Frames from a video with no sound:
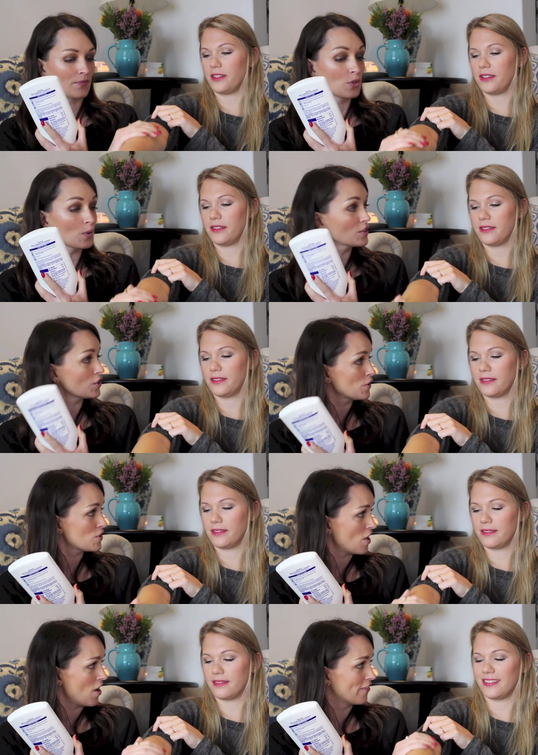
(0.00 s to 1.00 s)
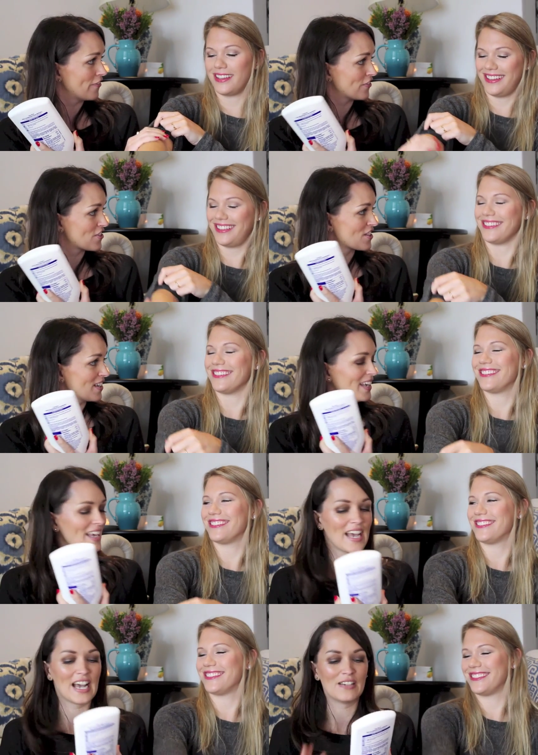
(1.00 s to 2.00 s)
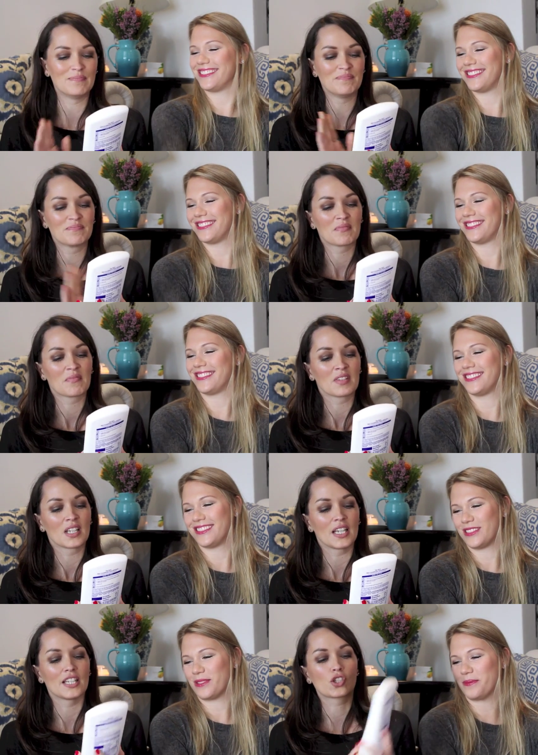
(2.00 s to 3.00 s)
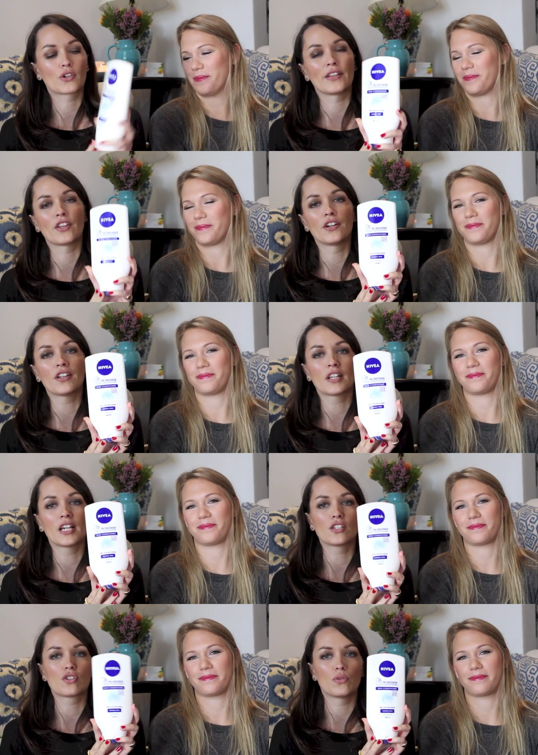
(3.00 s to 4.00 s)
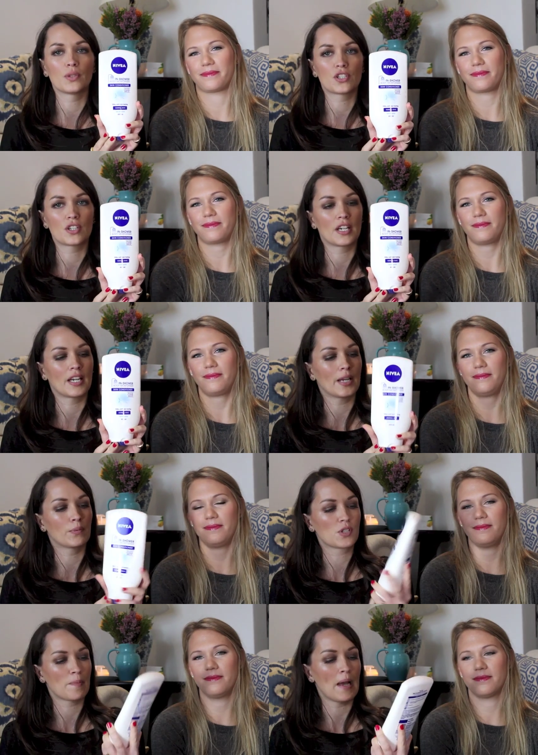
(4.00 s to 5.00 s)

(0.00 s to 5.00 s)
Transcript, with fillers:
Speaker 1: you are so soft. Yeah. Um, it's great. The only thing I do wish that it had was a